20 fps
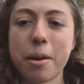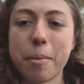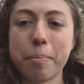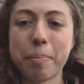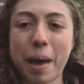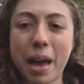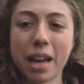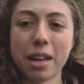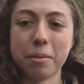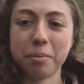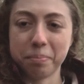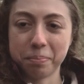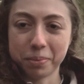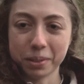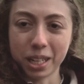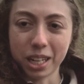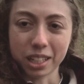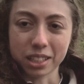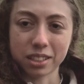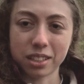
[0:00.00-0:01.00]
bad
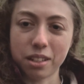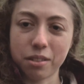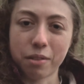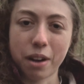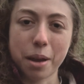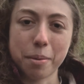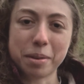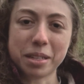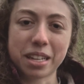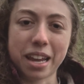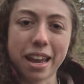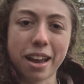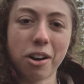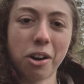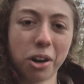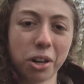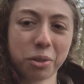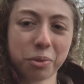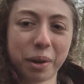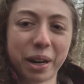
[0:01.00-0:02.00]
blocks in RAM is a
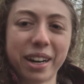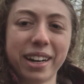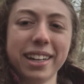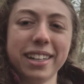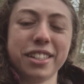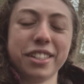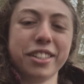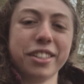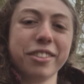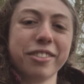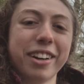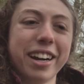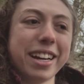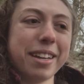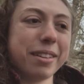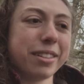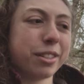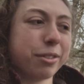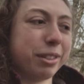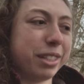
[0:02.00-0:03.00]
hardware issue,
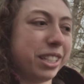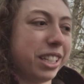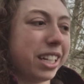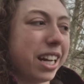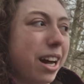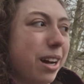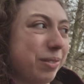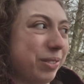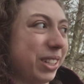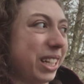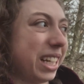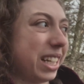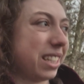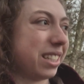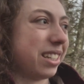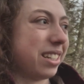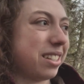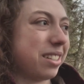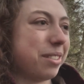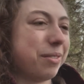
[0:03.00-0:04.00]
right? Switching operating
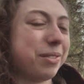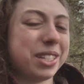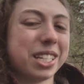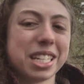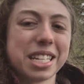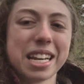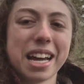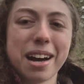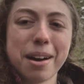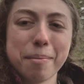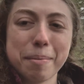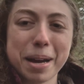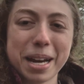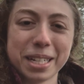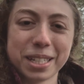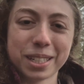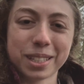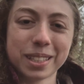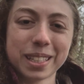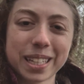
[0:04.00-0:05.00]
systems is not
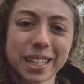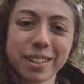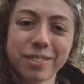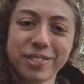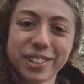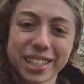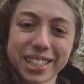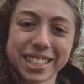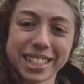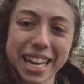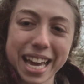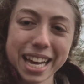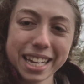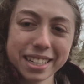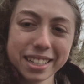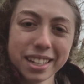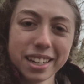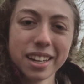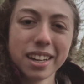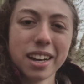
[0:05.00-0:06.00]
magically gonna fix that,
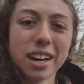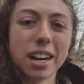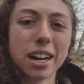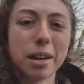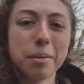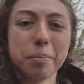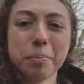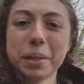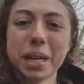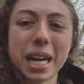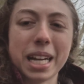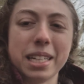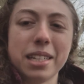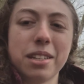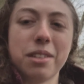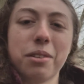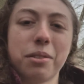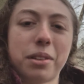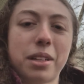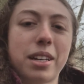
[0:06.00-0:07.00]
um, but I
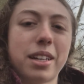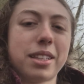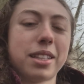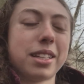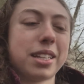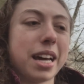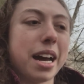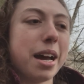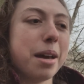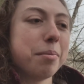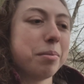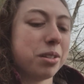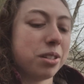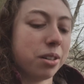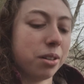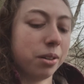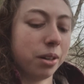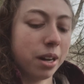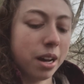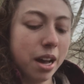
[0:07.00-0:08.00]
didn't know that at the time,
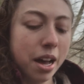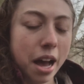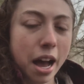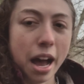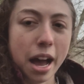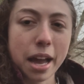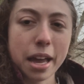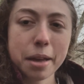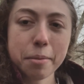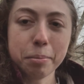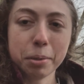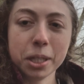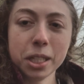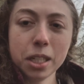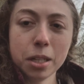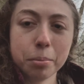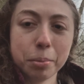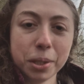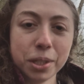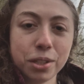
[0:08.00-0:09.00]
so I put
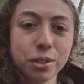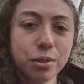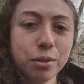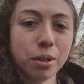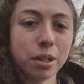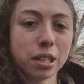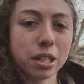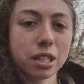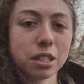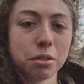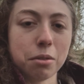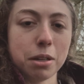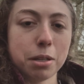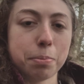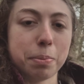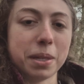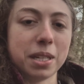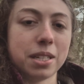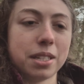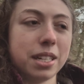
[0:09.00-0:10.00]
Ubuntu on a
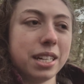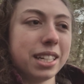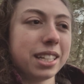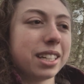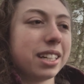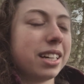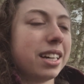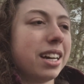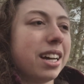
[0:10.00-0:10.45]
USB stick.